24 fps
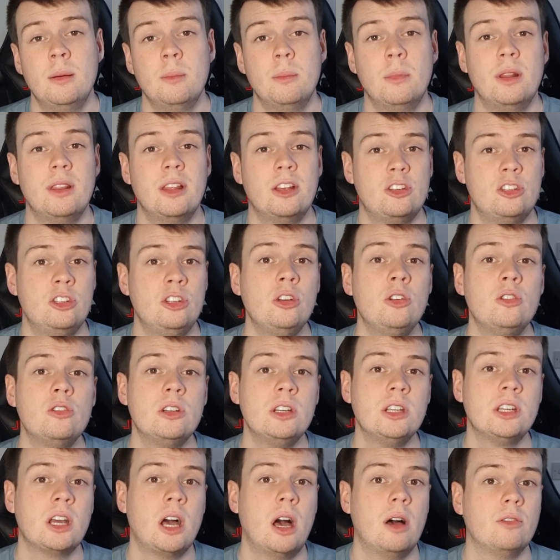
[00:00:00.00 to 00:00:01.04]
but that's
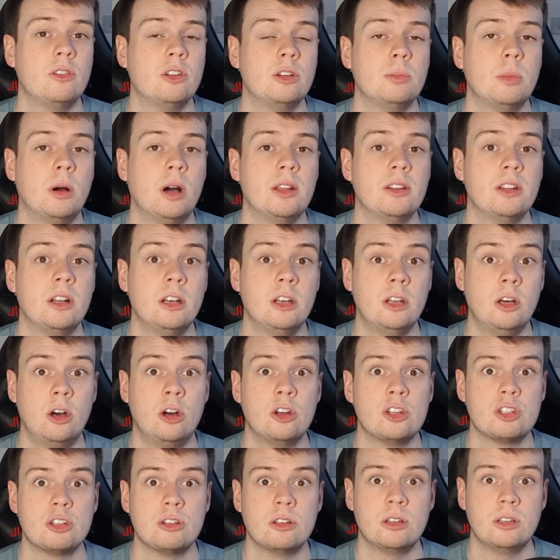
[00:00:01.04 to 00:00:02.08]
usually covered by the
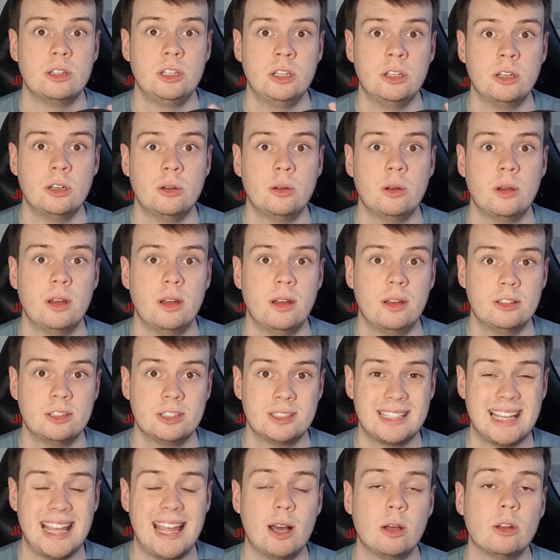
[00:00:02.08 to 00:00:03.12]
larger,
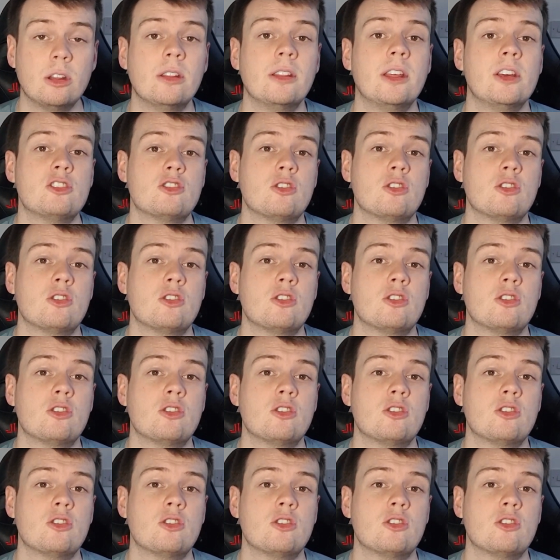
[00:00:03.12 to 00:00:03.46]
scale that they're